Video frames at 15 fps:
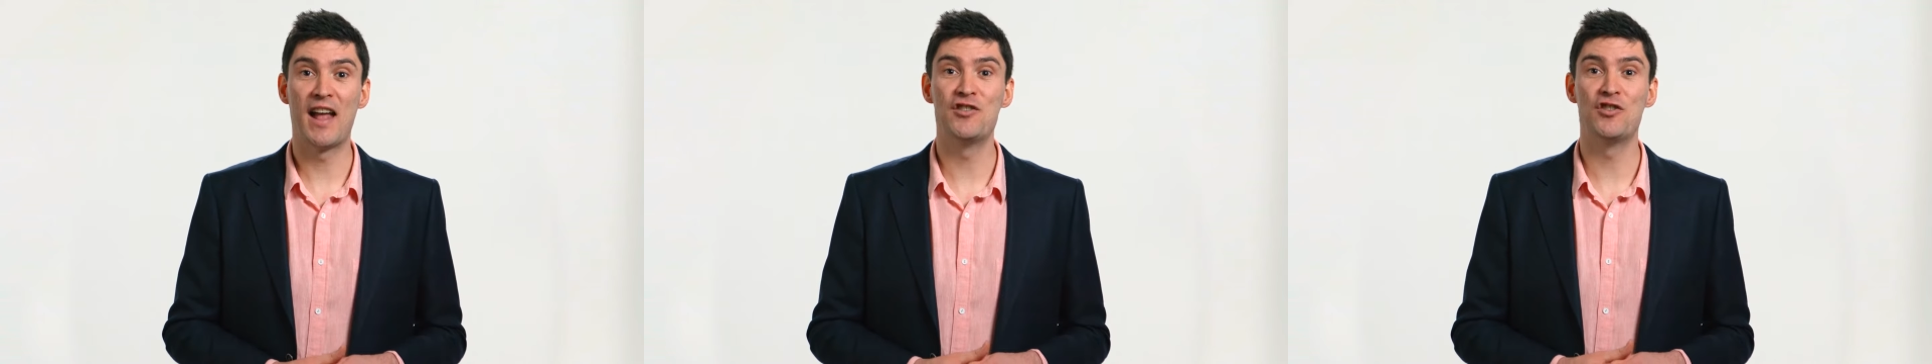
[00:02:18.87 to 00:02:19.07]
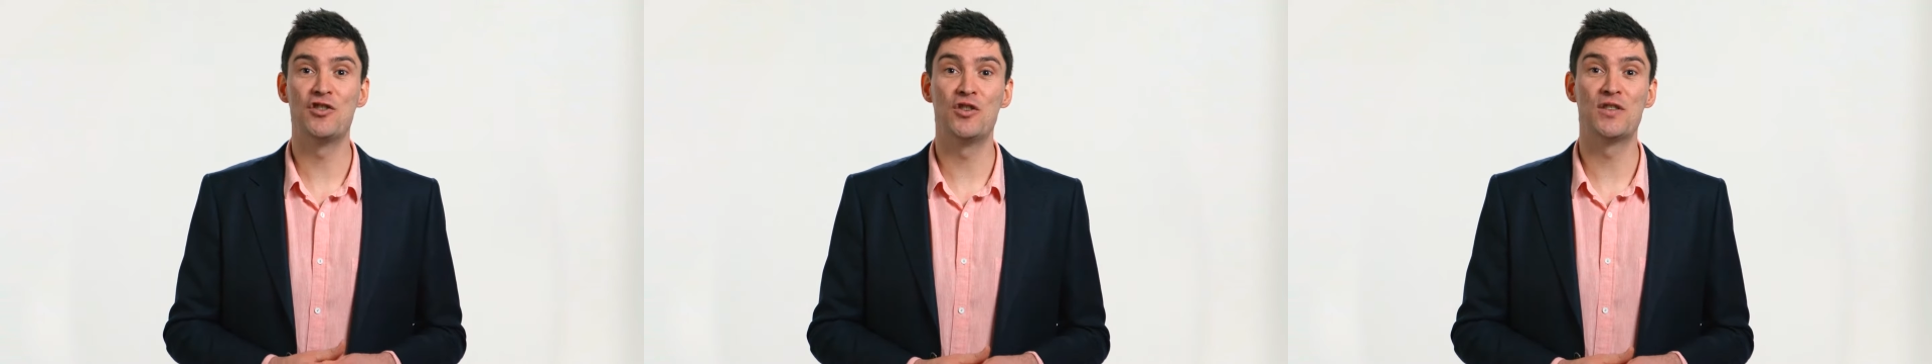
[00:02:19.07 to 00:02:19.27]

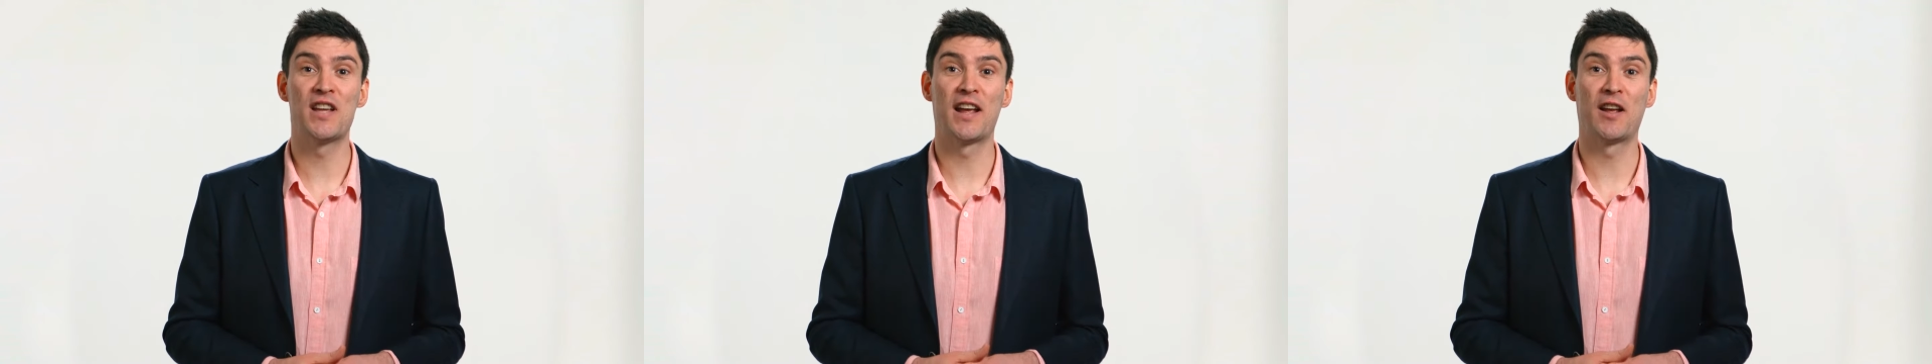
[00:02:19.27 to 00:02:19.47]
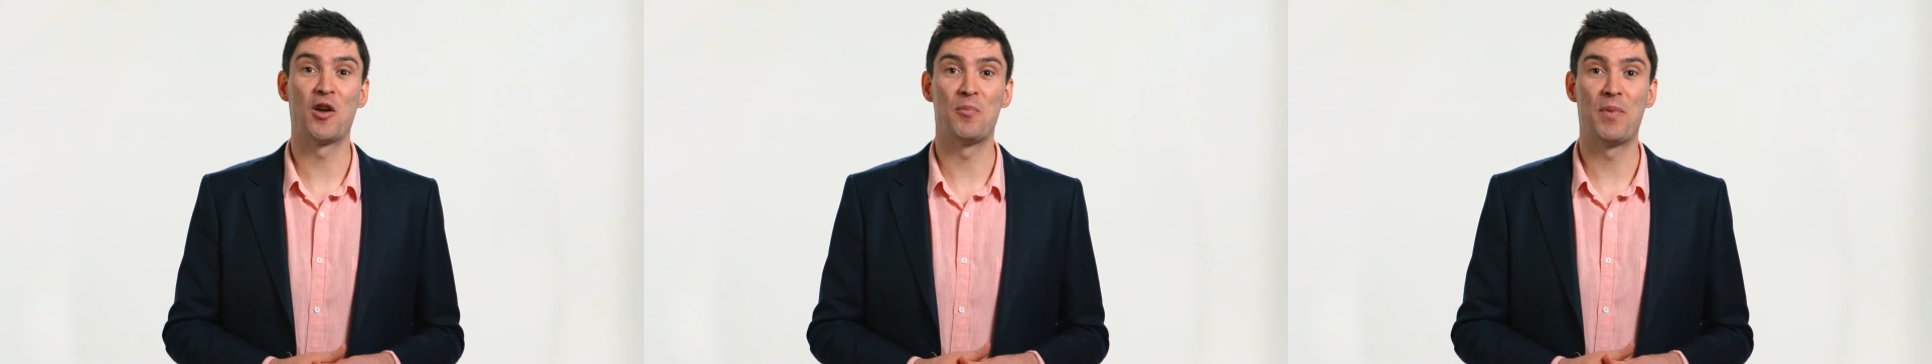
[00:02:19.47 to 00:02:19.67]
and your new
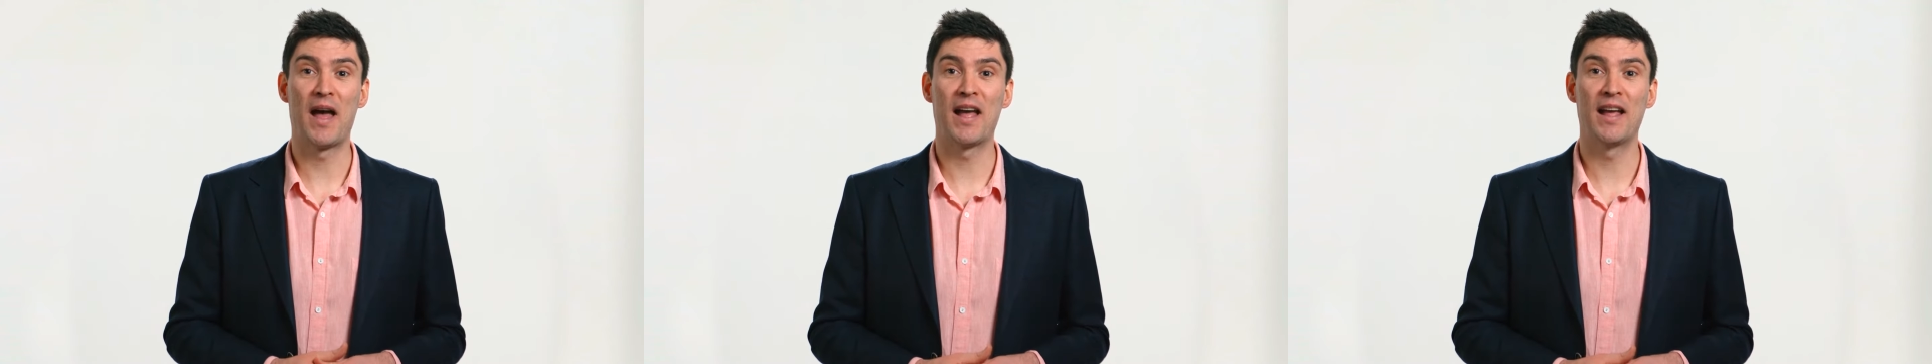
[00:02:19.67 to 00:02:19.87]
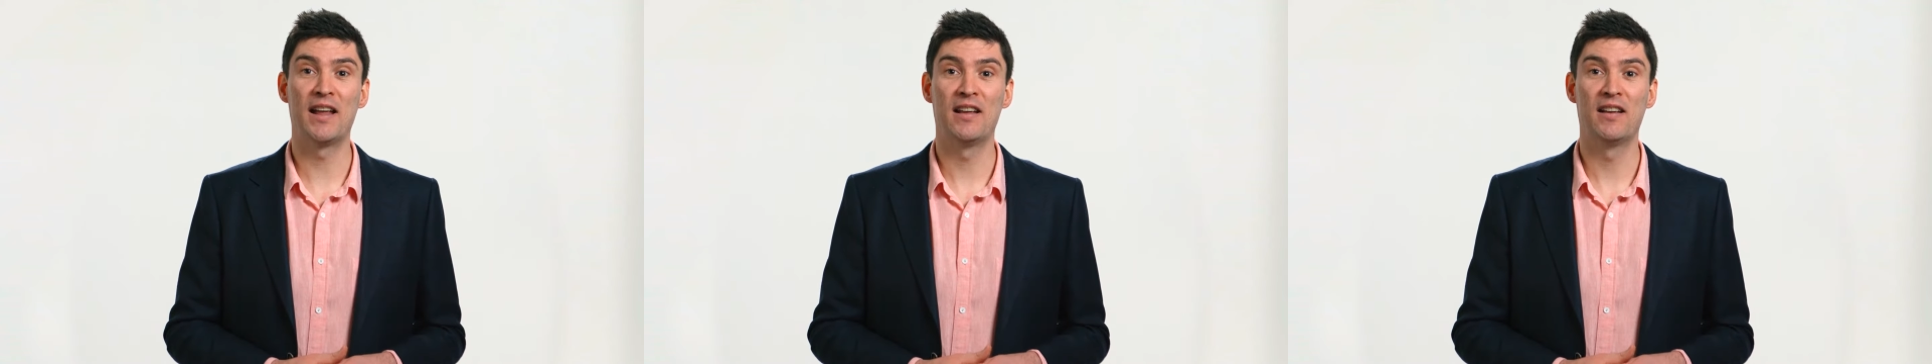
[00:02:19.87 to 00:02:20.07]
take-home
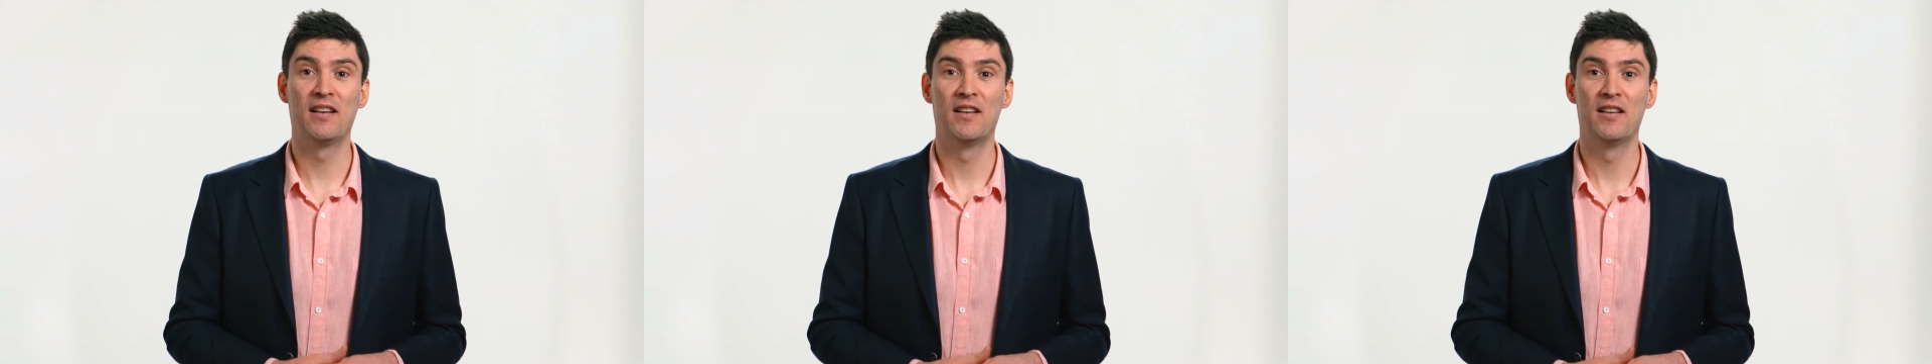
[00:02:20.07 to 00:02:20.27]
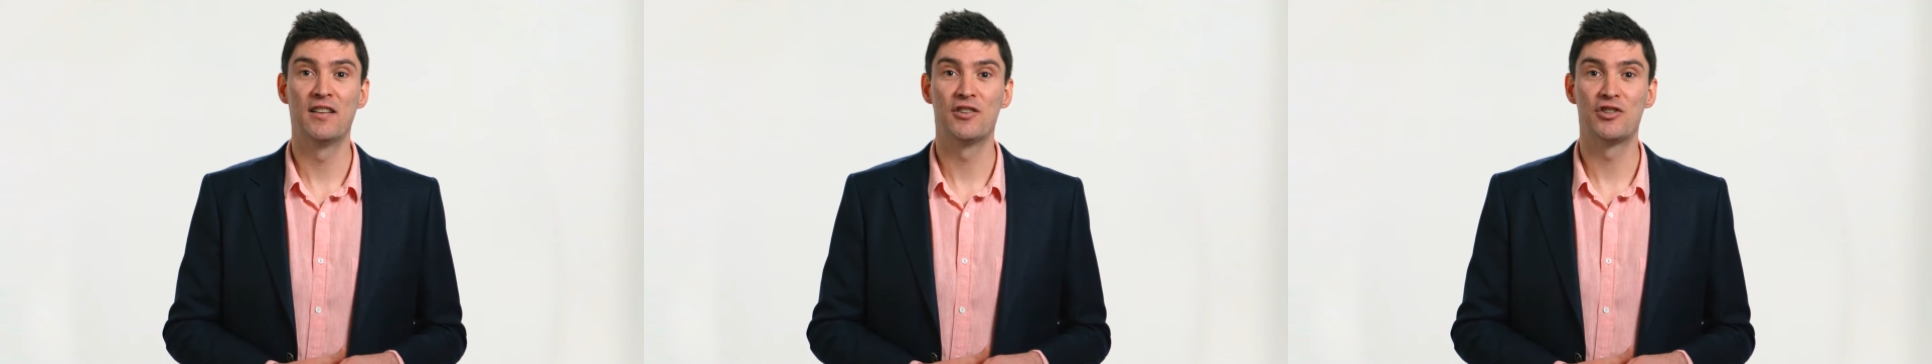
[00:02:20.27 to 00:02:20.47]
pay,
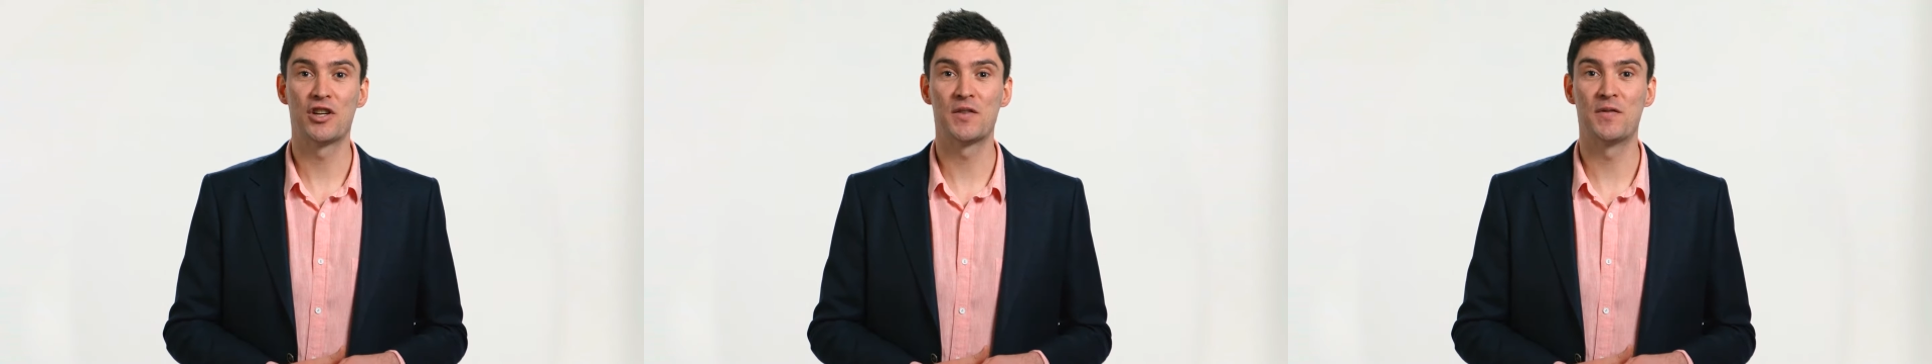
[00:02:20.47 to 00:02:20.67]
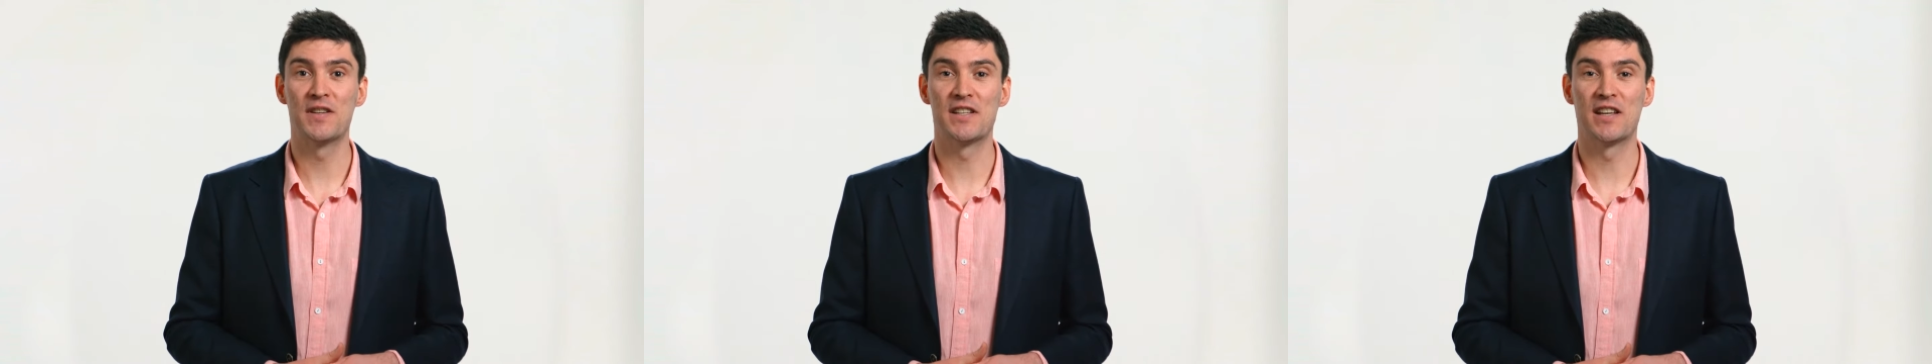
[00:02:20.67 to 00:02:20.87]

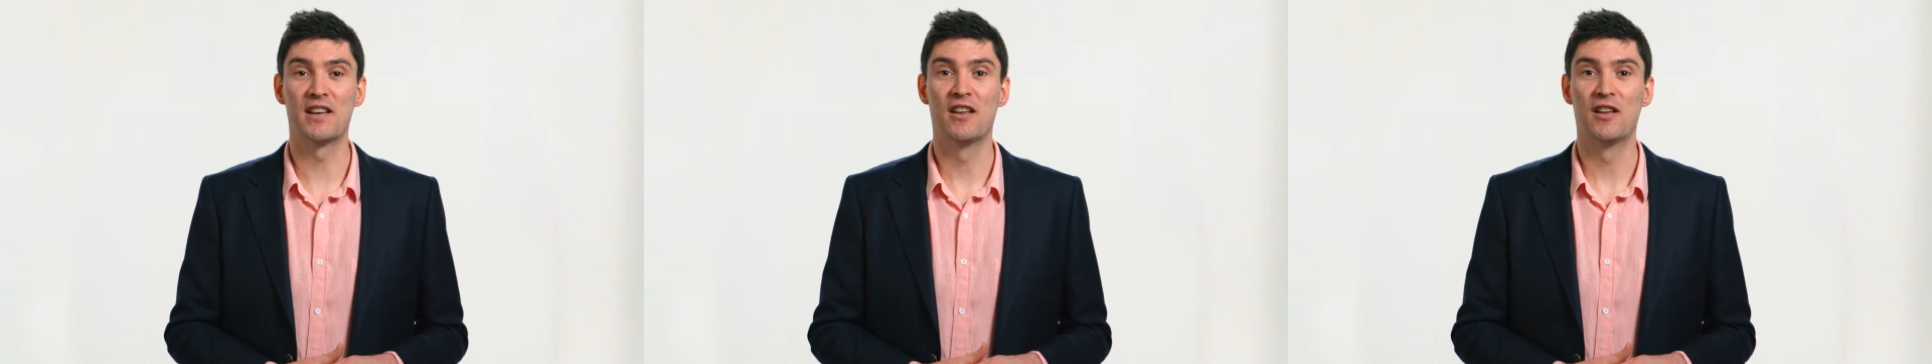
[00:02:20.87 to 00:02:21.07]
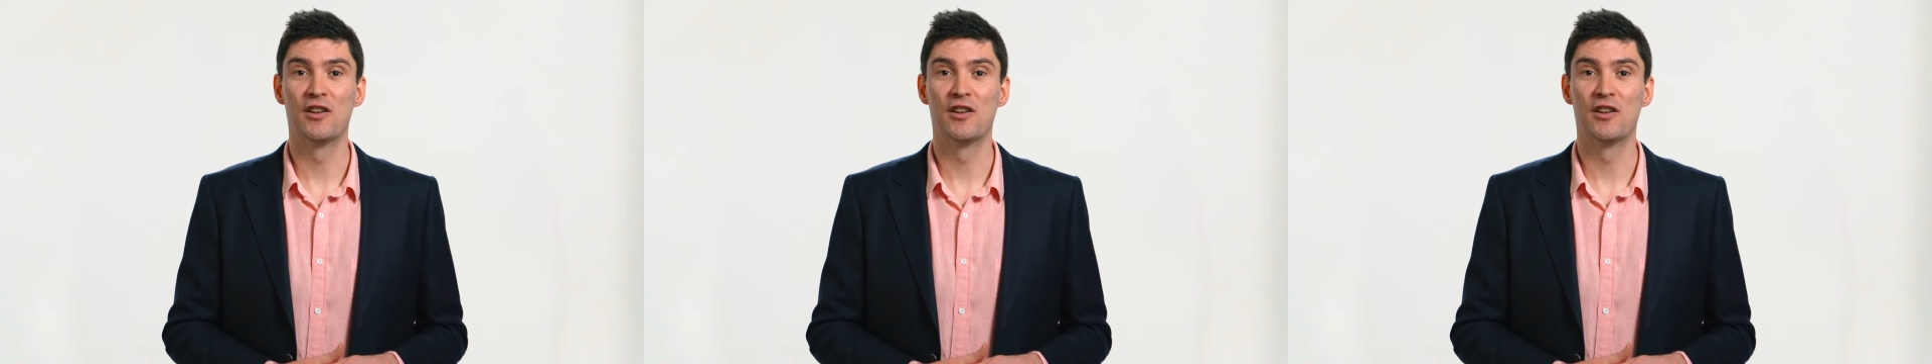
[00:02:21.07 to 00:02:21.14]
just visit